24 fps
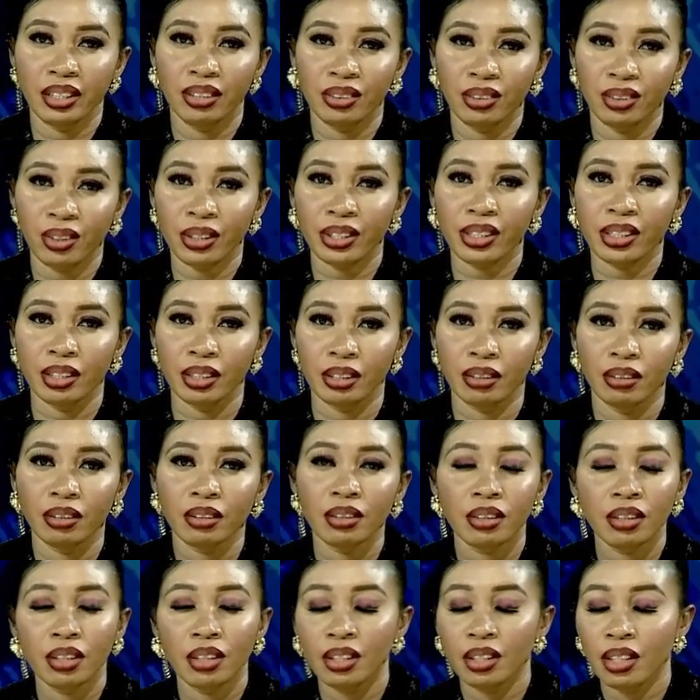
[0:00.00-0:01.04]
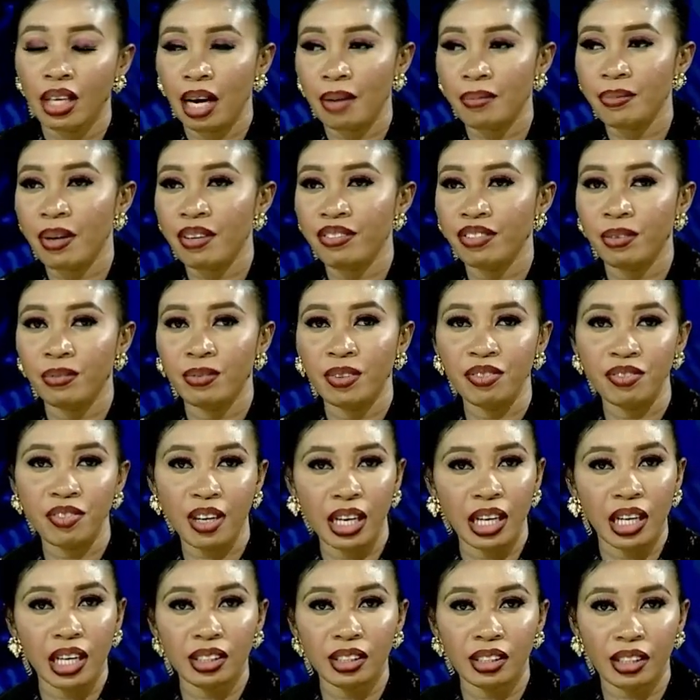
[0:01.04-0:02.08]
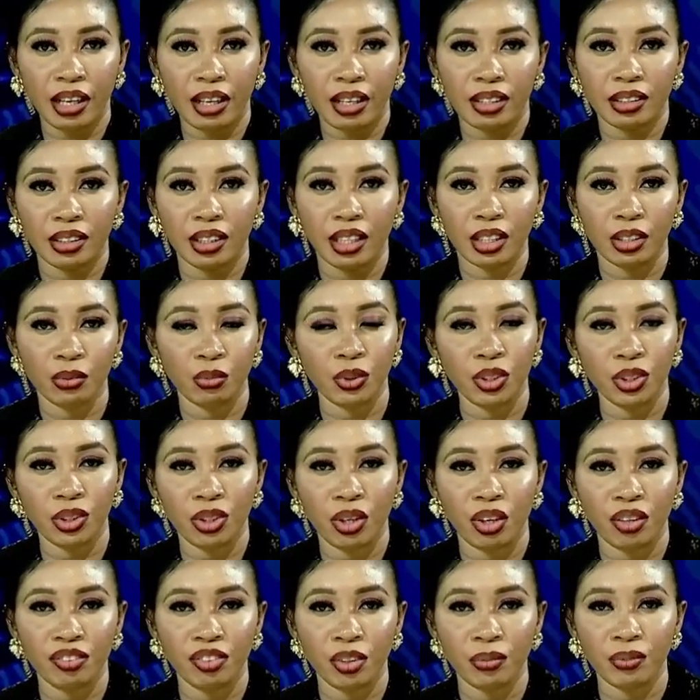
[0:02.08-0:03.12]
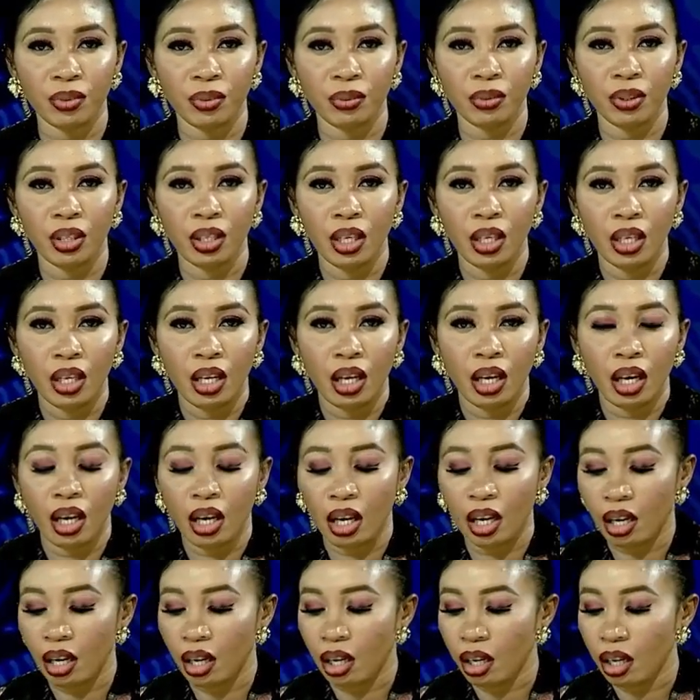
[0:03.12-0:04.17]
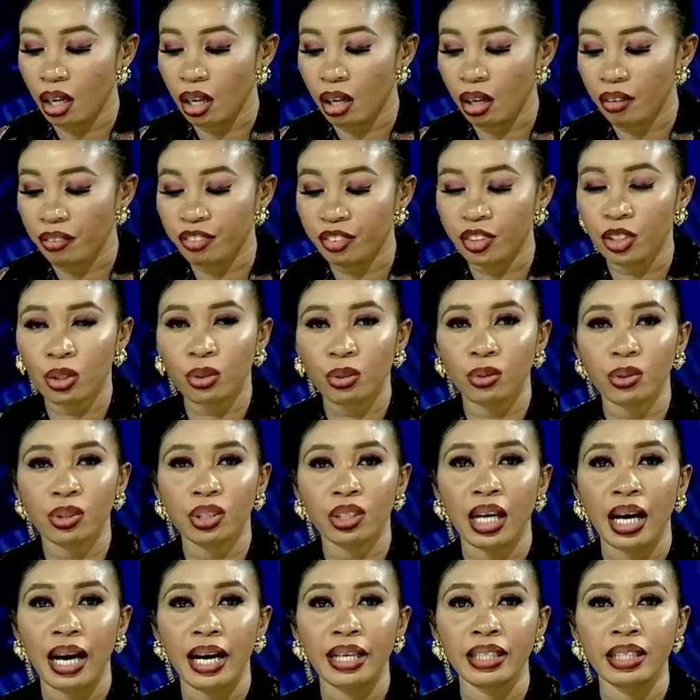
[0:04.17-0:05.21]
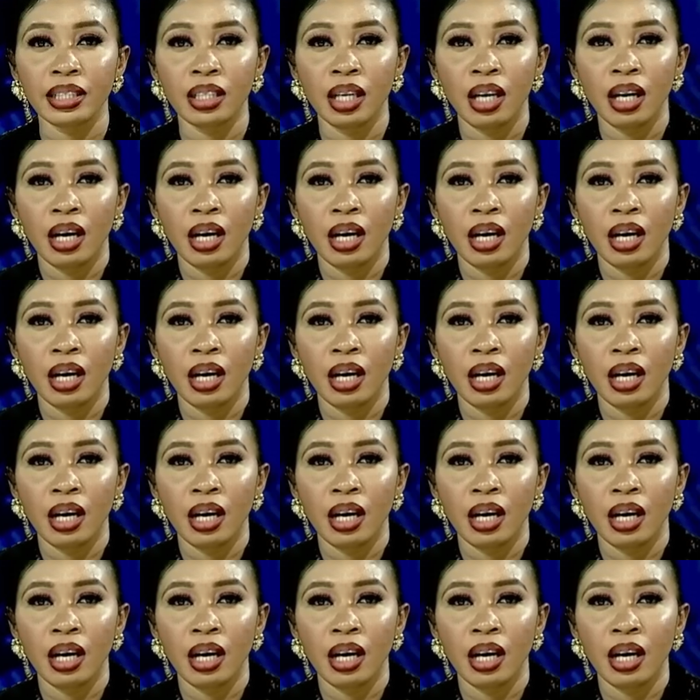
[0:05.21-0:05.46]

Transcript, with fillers: Nothing, apart from the Finance Act that we saw from the uh, uh, fiscal side.